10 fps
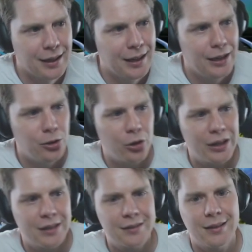cannot.
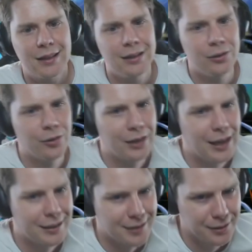Not
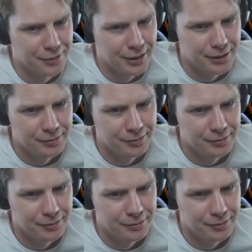yet, anyway.